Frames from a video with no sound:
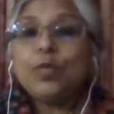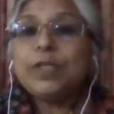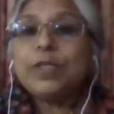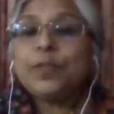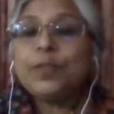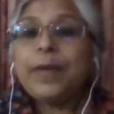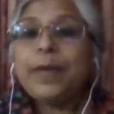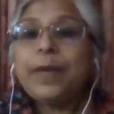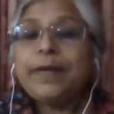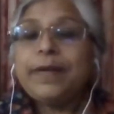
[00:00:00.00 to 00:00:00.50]

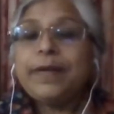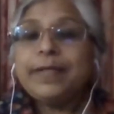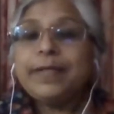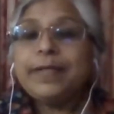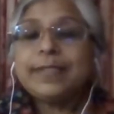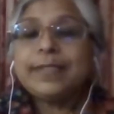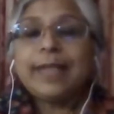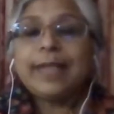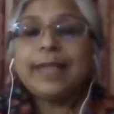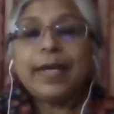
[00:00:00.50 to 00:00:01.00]
much,
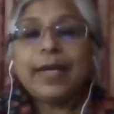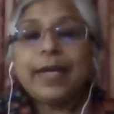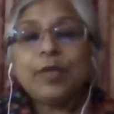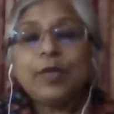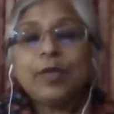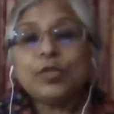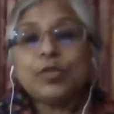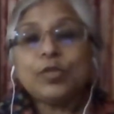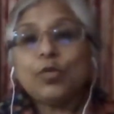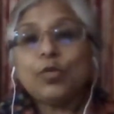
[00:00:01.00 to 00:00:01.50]
parents. Thank
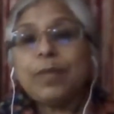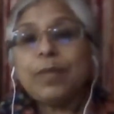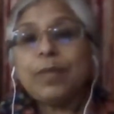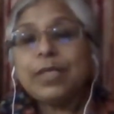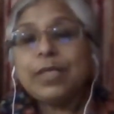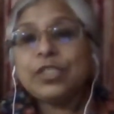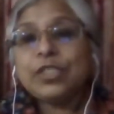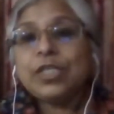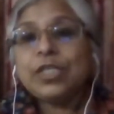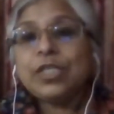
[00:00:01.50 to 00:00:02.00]
you so
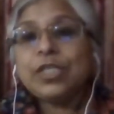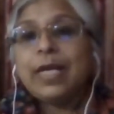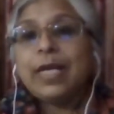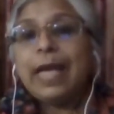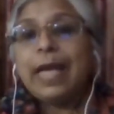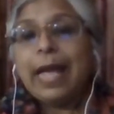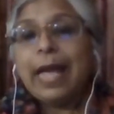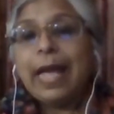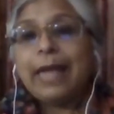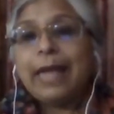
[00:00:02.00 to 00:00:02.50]
much.
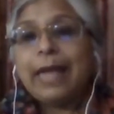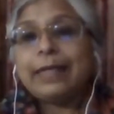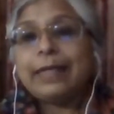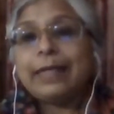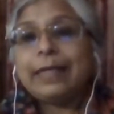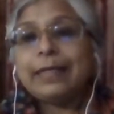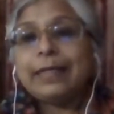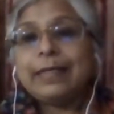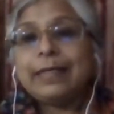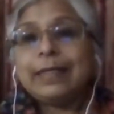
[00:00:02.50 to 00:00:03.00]

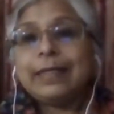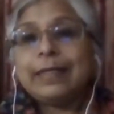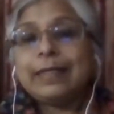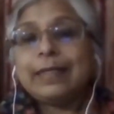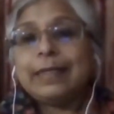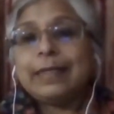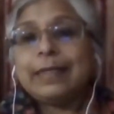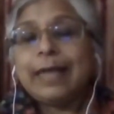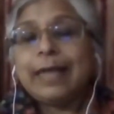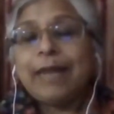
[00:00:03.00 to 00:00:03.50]
And
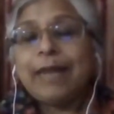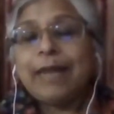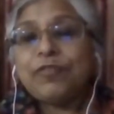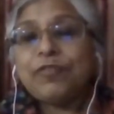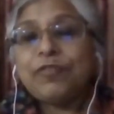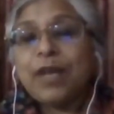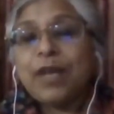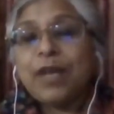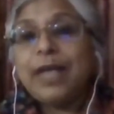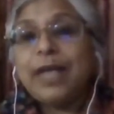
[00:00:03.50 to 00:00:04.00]

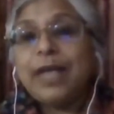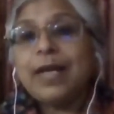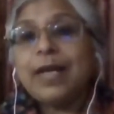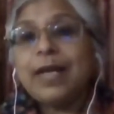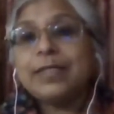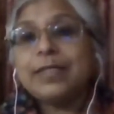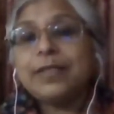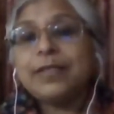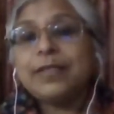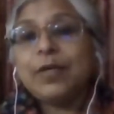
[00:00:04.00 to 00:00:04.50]
I've tried
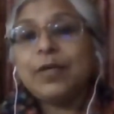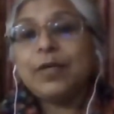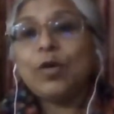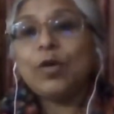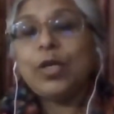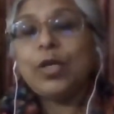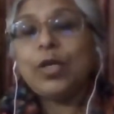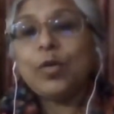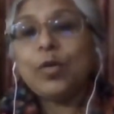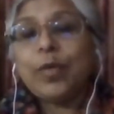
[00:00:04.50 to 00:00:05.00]
answering
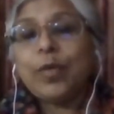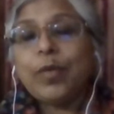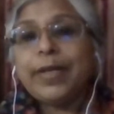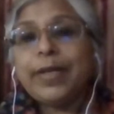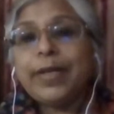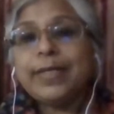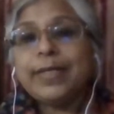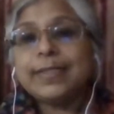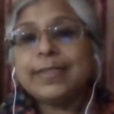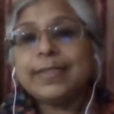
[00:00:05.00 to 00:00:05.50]
all your
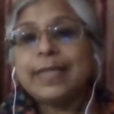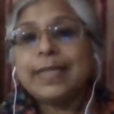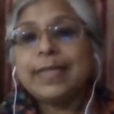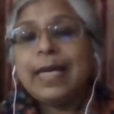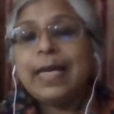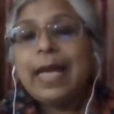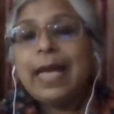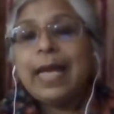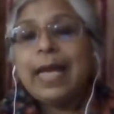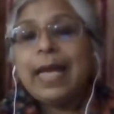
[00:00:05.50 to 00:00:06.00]
queries,
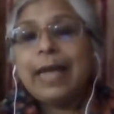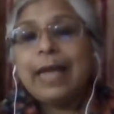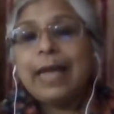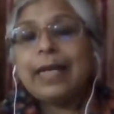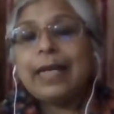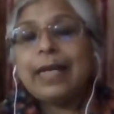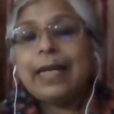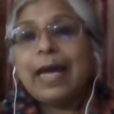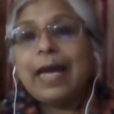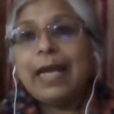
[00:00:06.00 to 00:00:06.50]

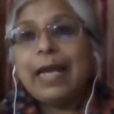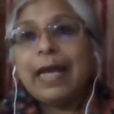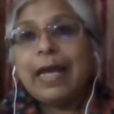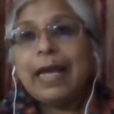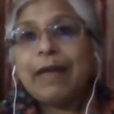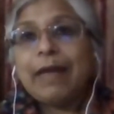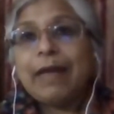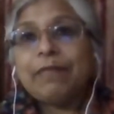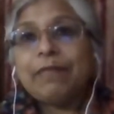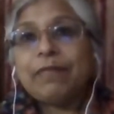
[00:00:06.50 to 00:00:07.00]
and I
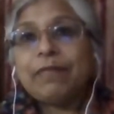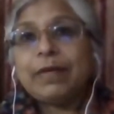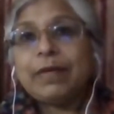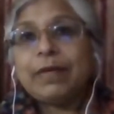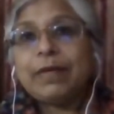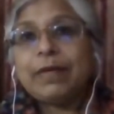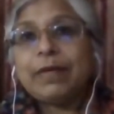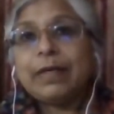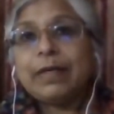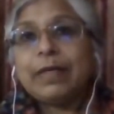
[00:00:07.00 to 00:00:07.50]
have
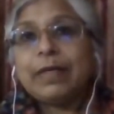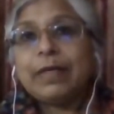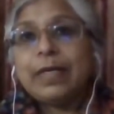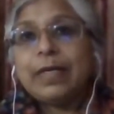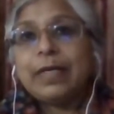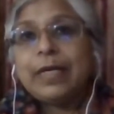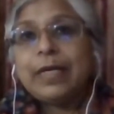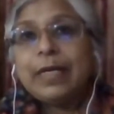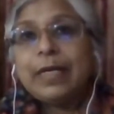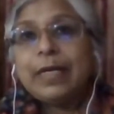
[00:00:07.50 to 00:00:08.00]

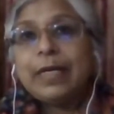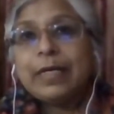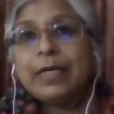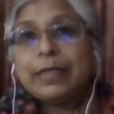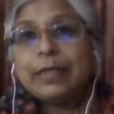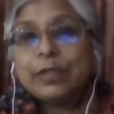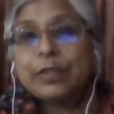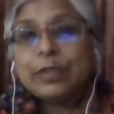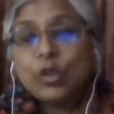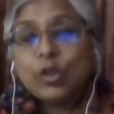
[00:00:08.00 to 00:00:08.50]

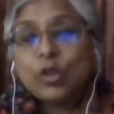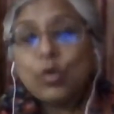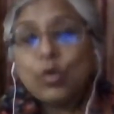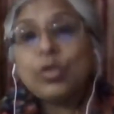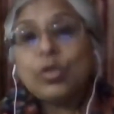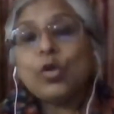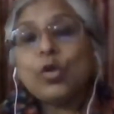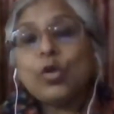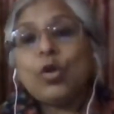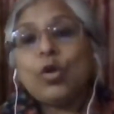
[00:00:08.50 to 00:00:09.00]

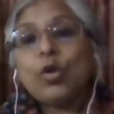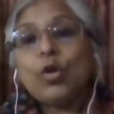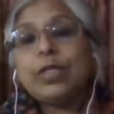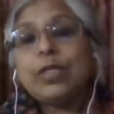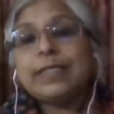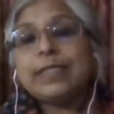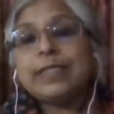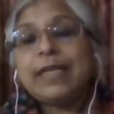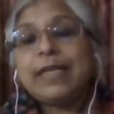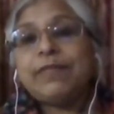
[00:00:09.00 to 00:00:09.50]
told all
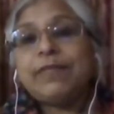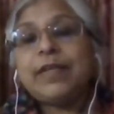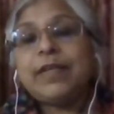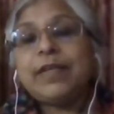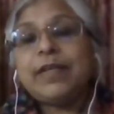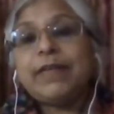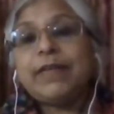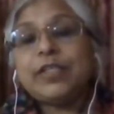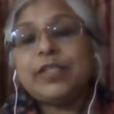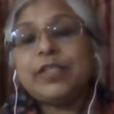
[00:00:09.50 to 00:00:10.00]
the
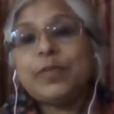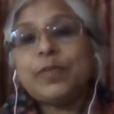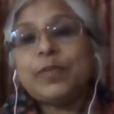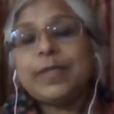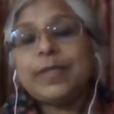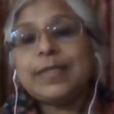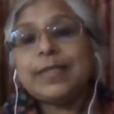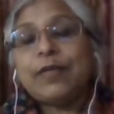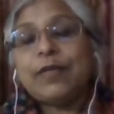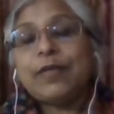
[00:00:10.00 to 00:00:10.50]
safety
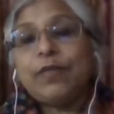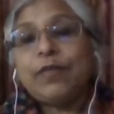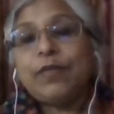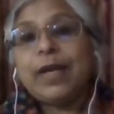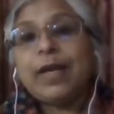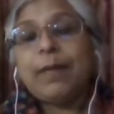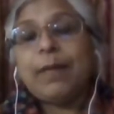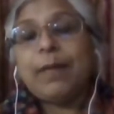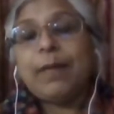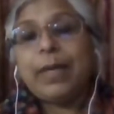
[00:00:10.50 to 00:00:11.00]
arrangements that
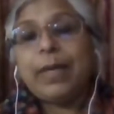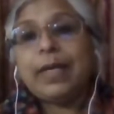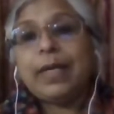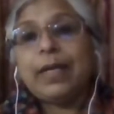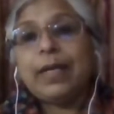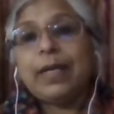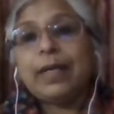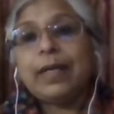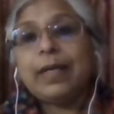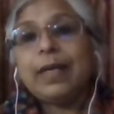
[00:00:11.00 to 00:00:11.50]
we are
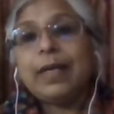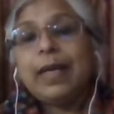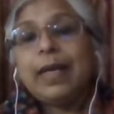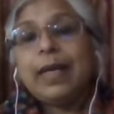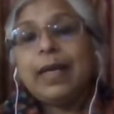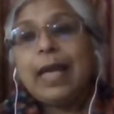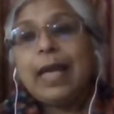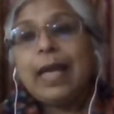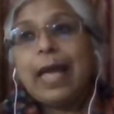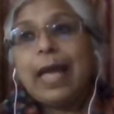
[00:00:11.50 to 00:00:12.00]
making
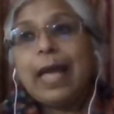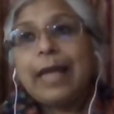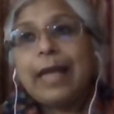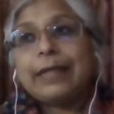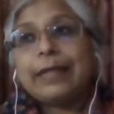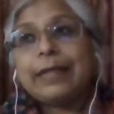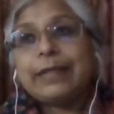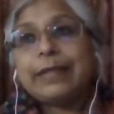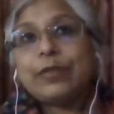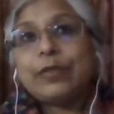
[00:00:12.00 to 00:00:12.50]

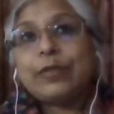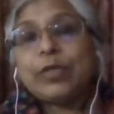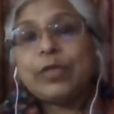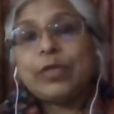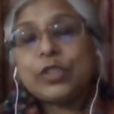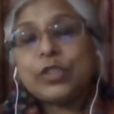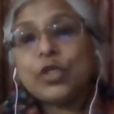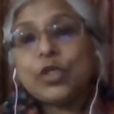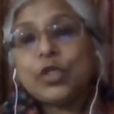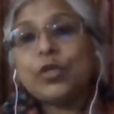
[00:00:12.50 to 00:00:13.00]
and to
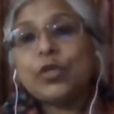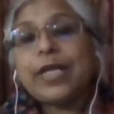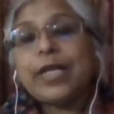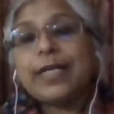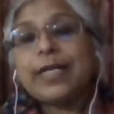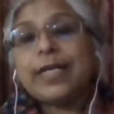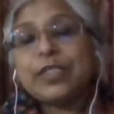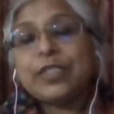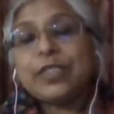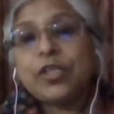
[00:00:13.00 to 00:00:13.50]
ensure
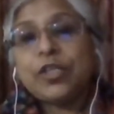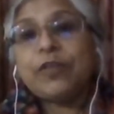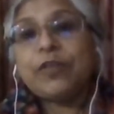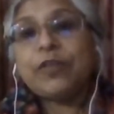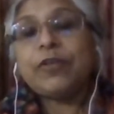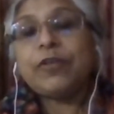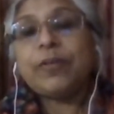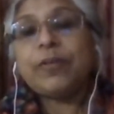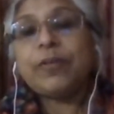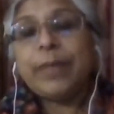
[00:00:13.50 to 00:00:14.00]
that our
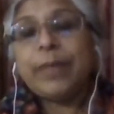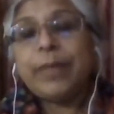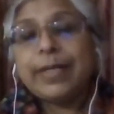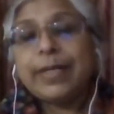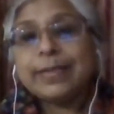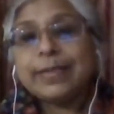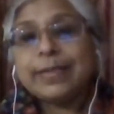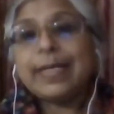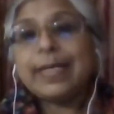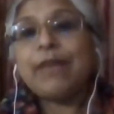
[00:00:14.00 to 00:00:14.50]
children
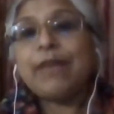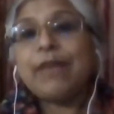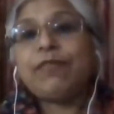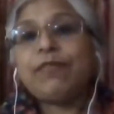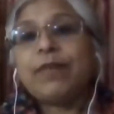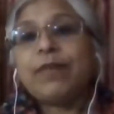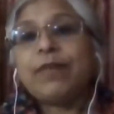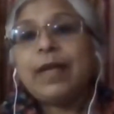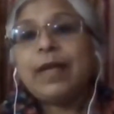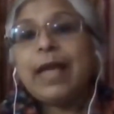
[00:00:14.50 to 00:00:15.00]
remain
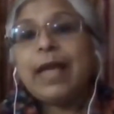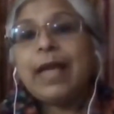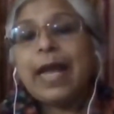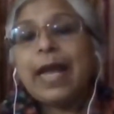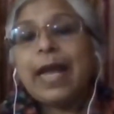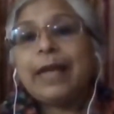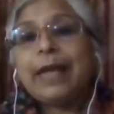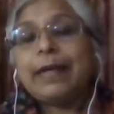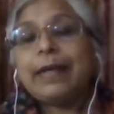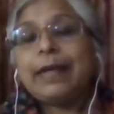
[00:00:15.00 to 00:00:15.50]
safe
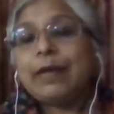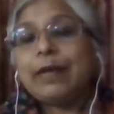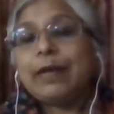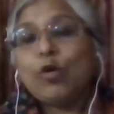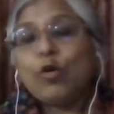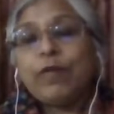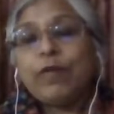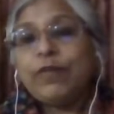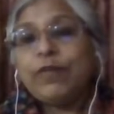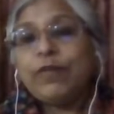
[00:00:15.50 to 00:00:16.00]
and
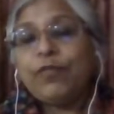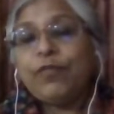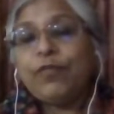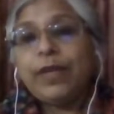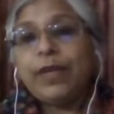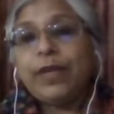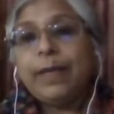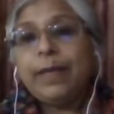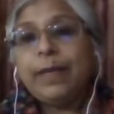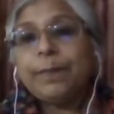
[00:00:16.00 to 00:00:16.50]
COVID
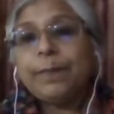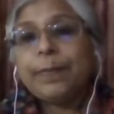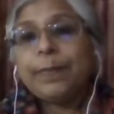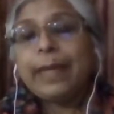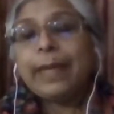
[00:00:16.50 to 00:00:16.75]
free.